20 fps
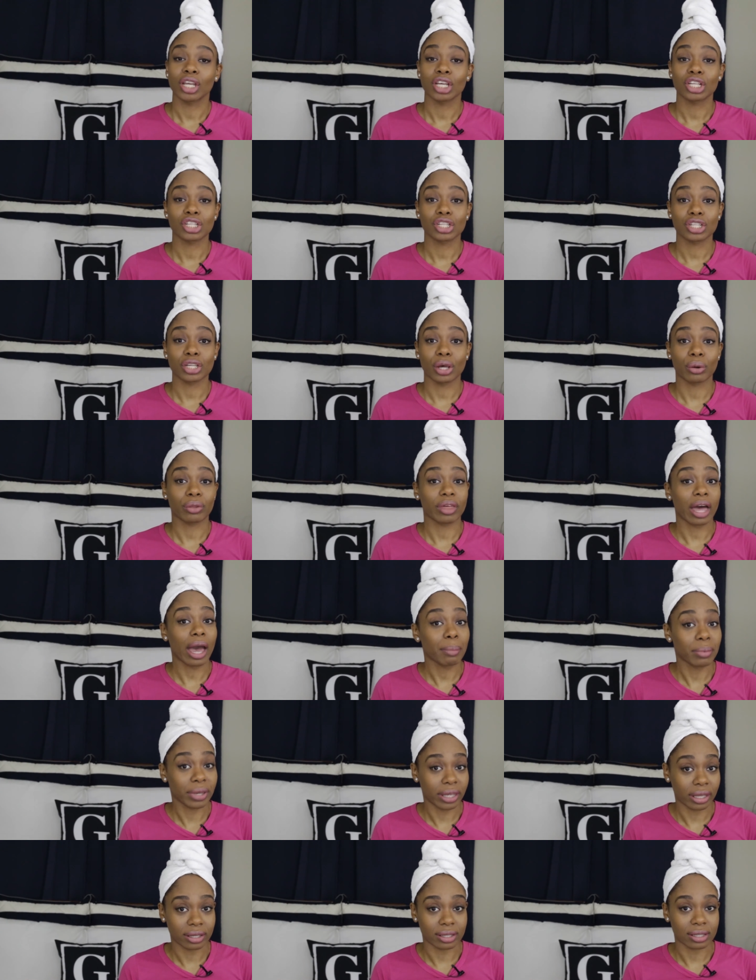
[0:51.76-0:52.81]
So that
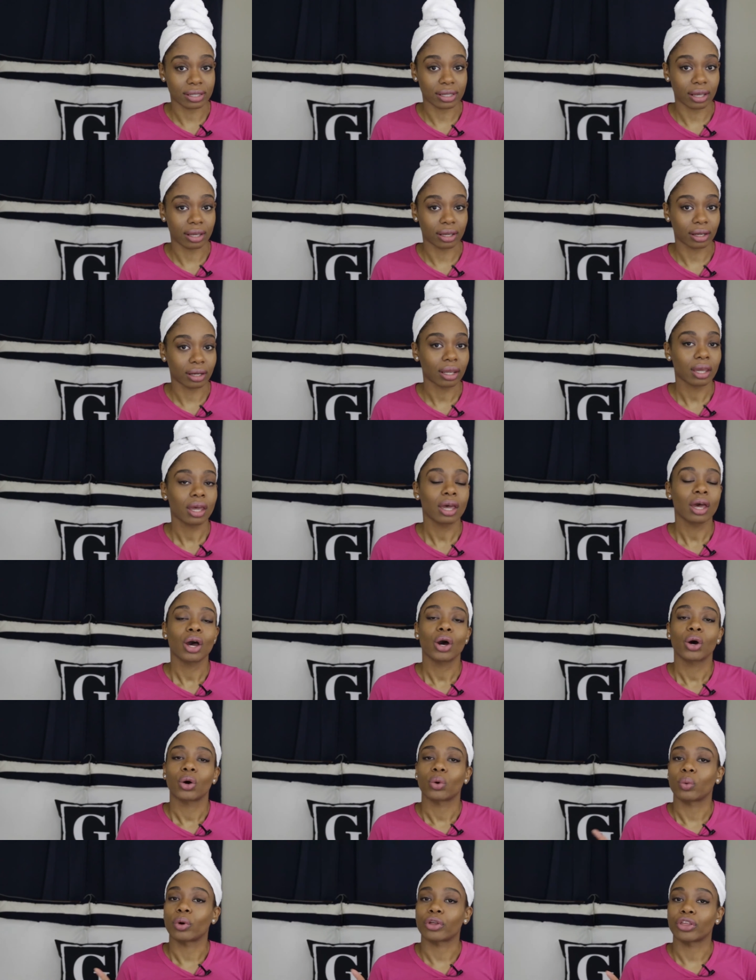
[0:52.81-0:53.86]
being said,
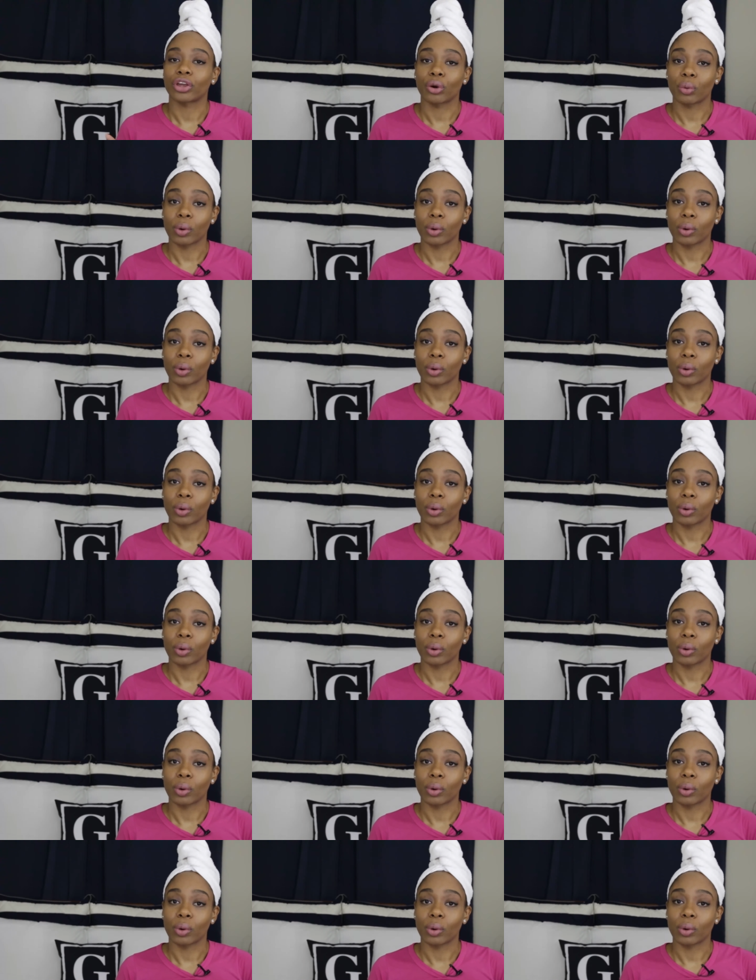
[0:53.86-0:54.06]
whether you're